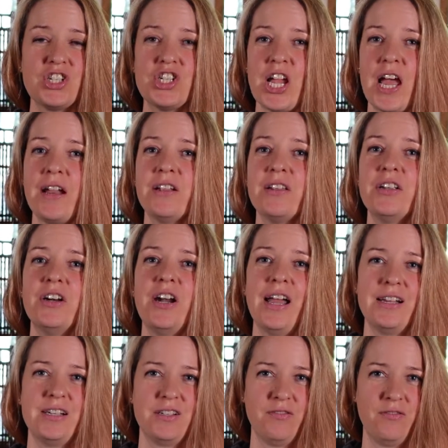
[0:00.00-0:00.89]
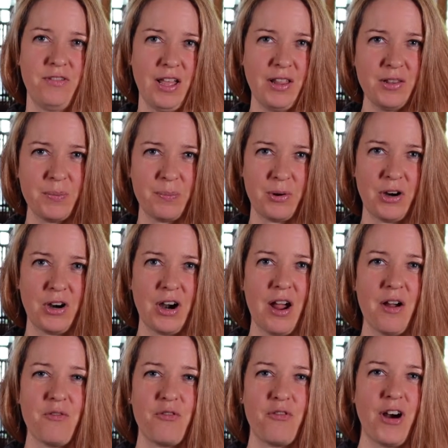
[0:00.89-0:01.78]
channeler, and developer
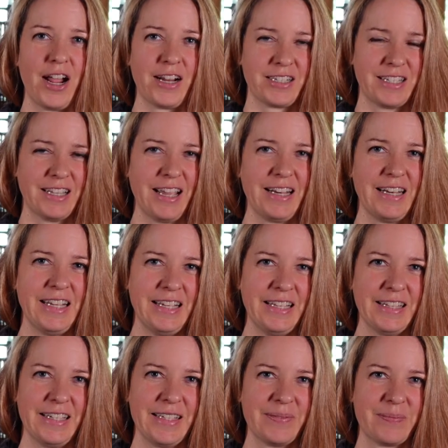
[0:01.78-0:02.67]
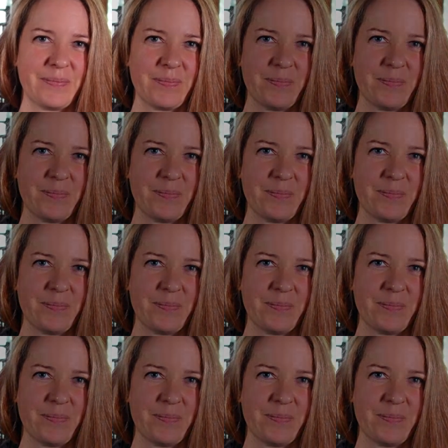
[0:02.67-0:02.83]
of Fractalline Healing.